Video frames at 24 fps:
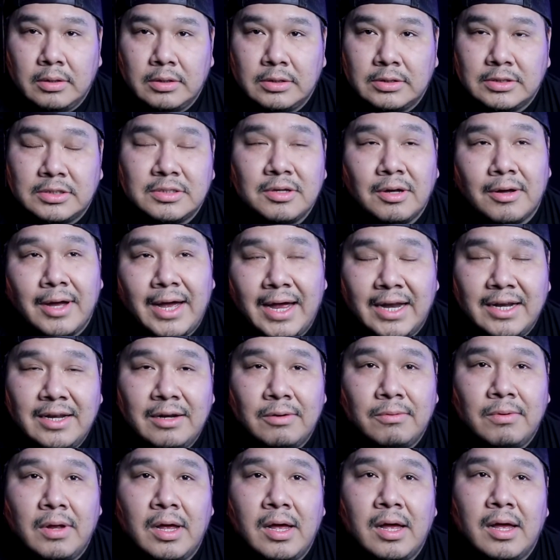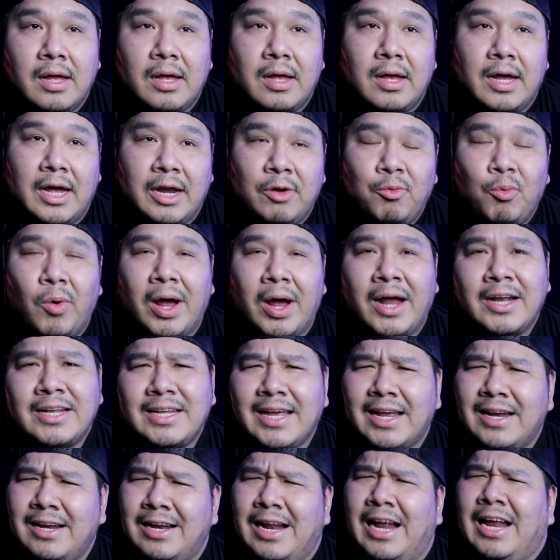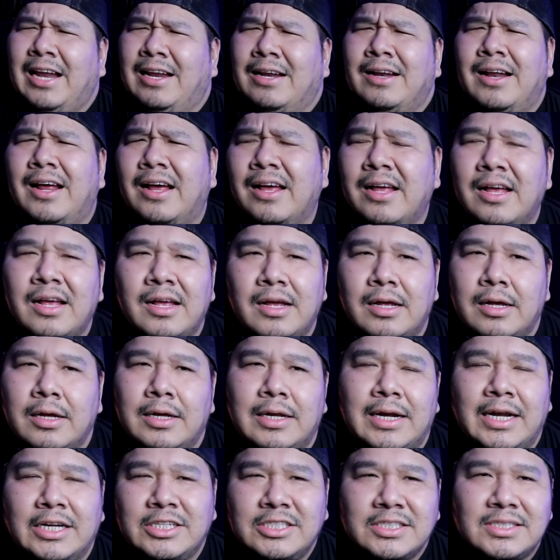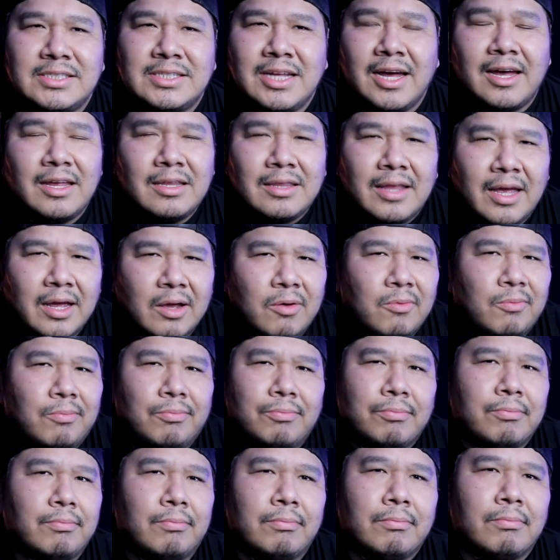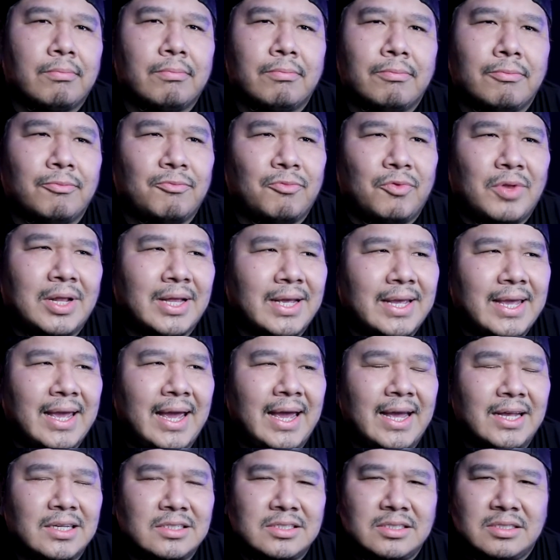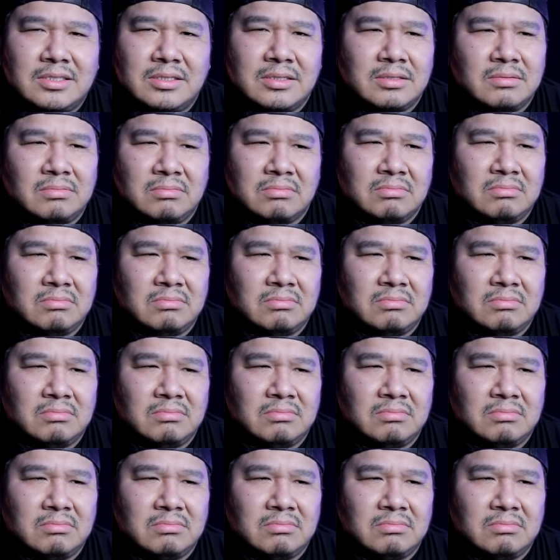So I didn't want that night, and I just thought like, well, cats,